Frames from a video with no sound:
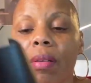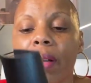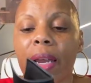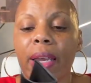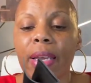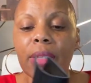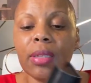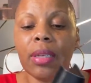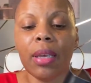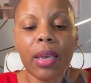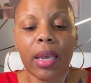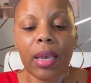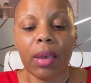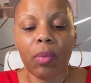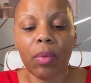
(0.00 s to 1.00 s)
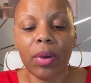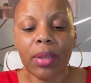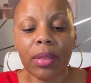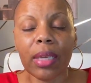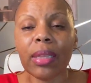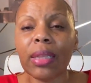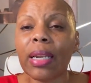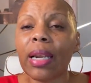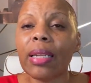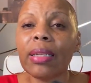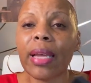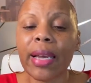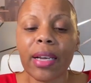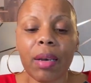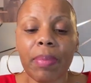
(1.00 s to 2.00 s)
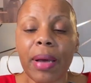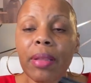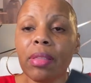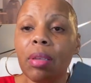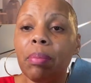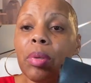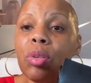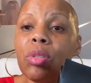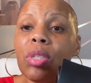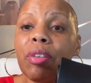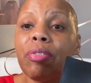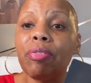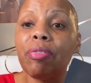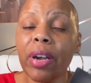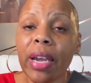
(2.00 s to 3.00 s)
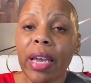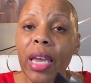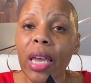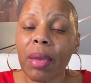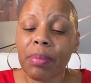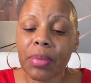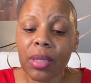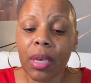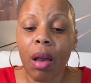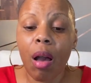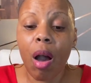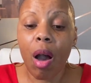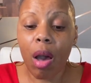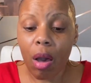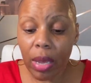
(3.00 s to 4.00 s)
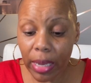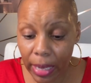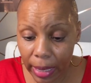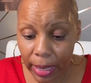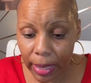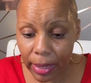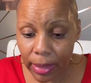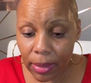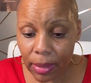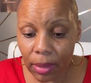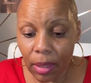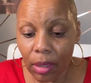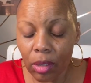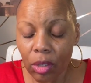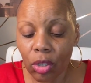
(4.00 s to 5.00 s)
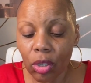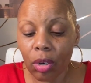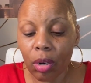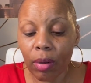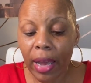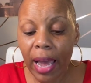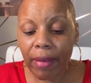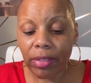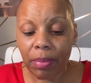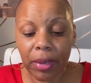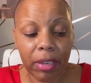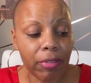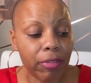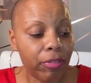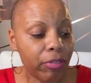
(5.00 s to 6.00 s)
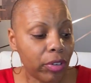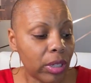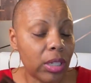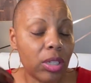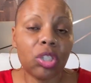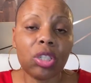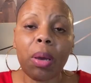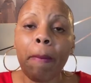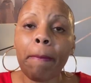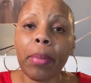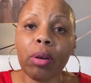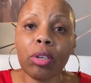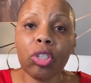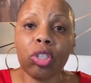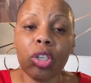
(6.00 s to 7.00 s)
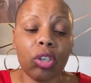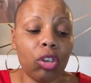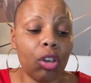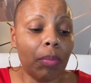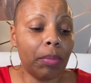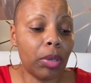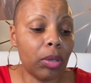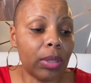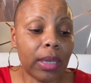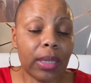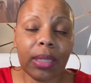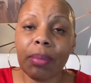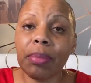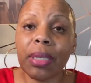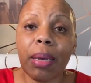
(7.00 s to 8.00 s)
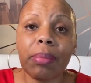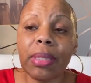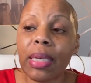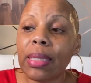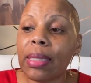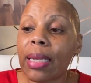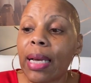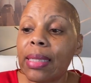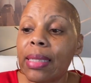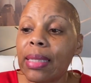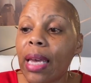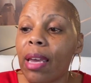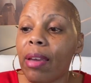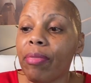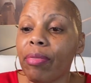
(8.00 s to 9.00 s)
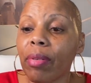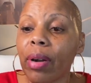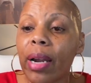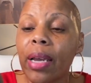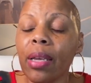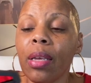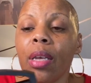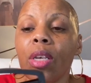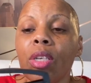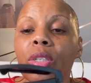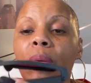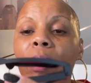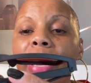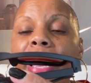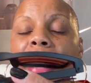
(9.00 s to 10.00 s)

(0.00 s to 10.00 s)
right? And one thing that I like about the music frames is you don't have to be fully submerged in your music. Sometimes that's not safe, right? So it